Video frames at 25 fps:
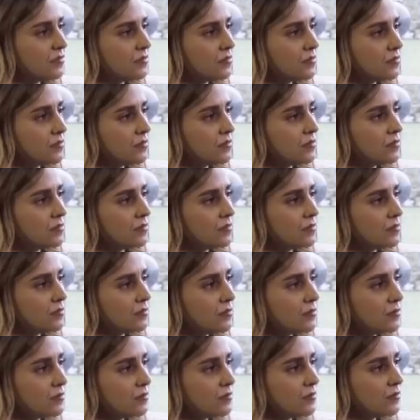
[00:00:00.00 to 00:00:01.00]

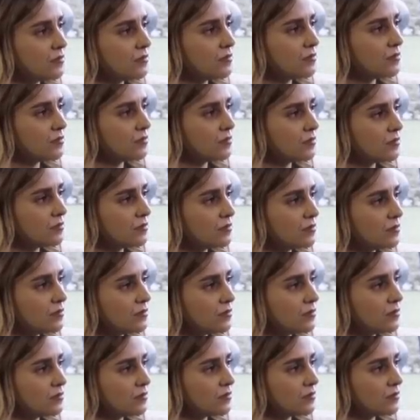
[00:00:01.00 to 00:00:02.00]

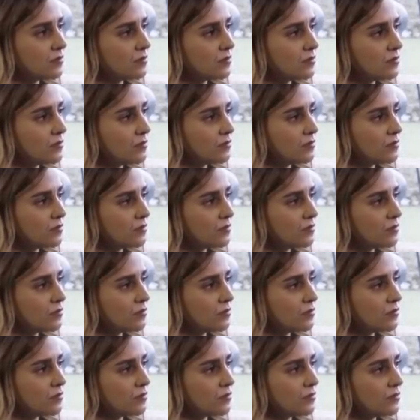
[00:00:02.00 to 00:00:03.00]

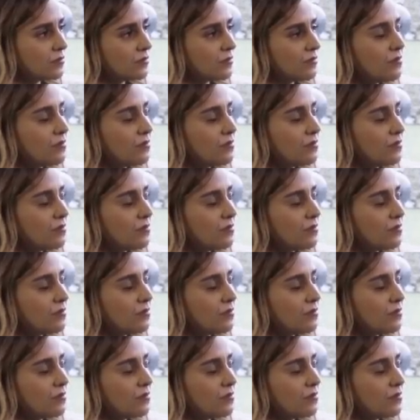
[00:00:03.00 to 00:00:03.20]
[no speech]